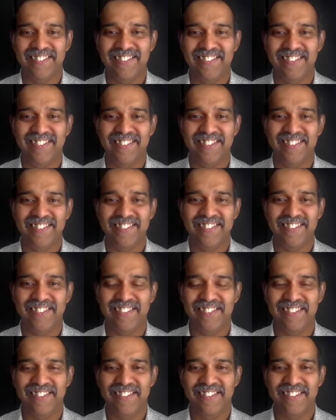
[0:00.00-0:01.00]

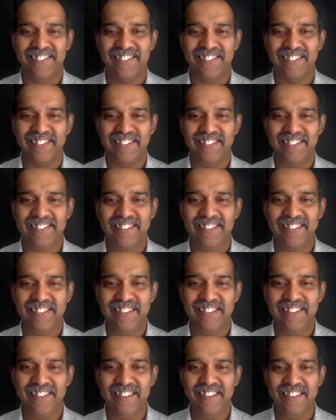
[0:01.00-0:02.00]

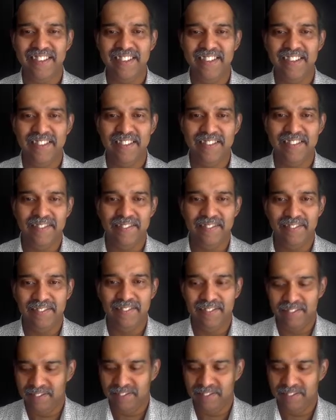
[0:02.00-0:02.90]
(not speaking)